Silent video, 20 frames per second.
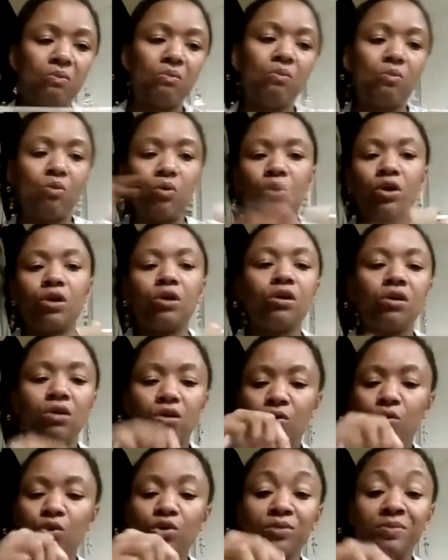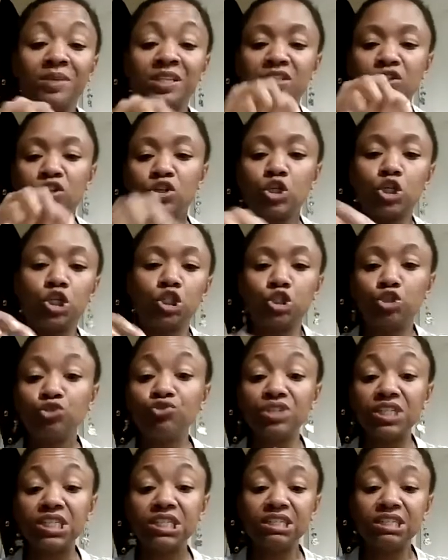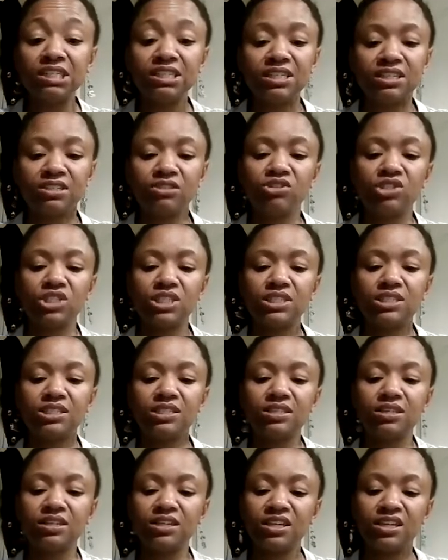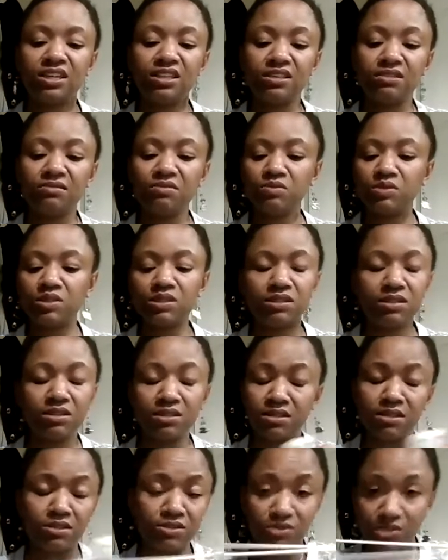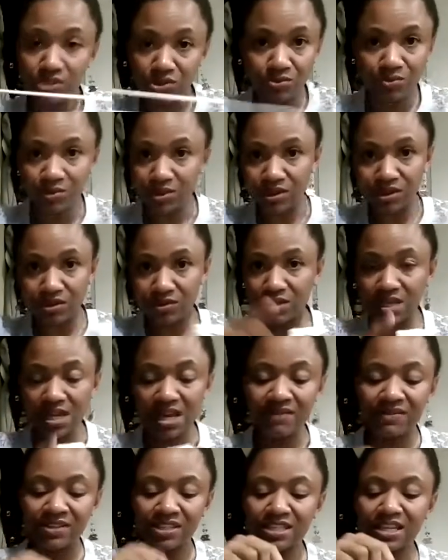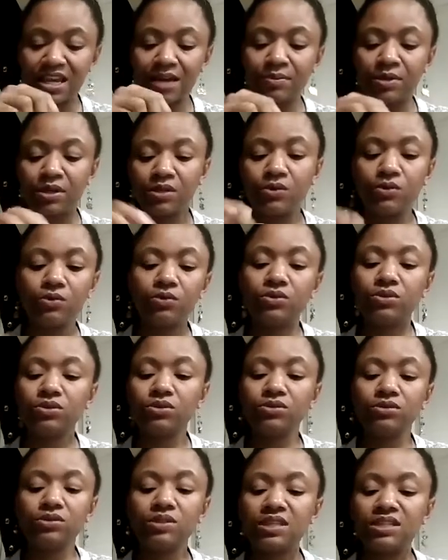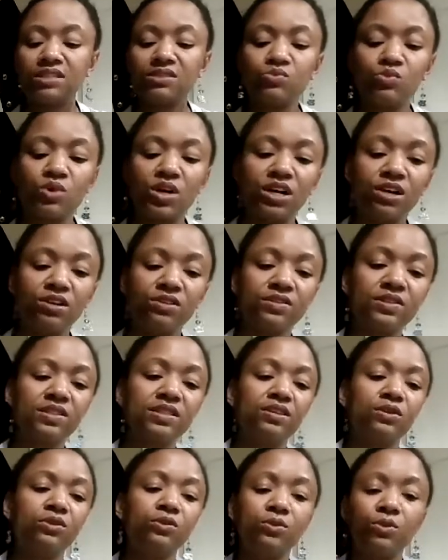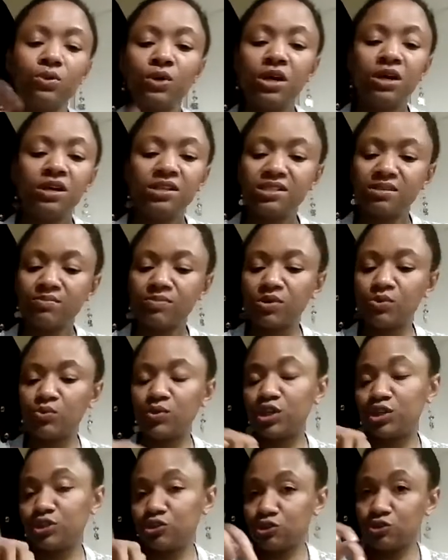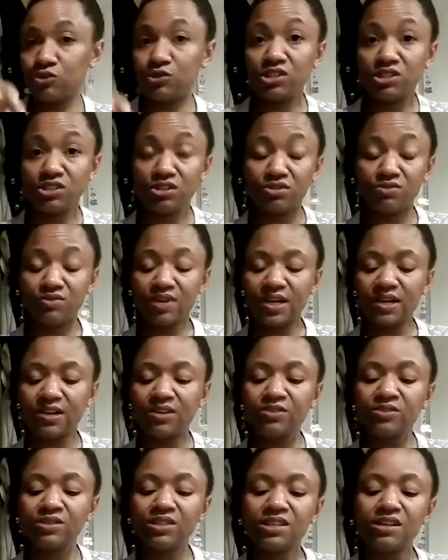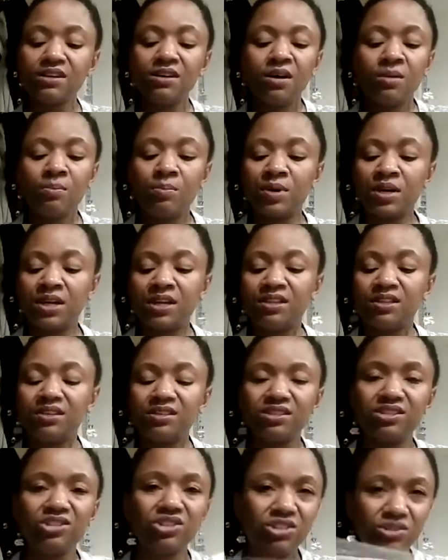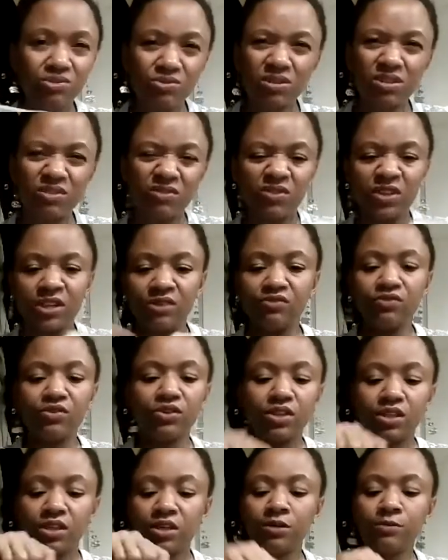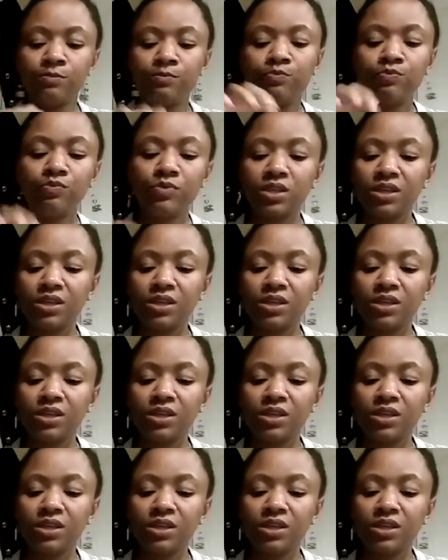more ornaments on our tree, and just, again, these are super cute to have as napkin holders as well. So something we could use year round, but it's just really fun for them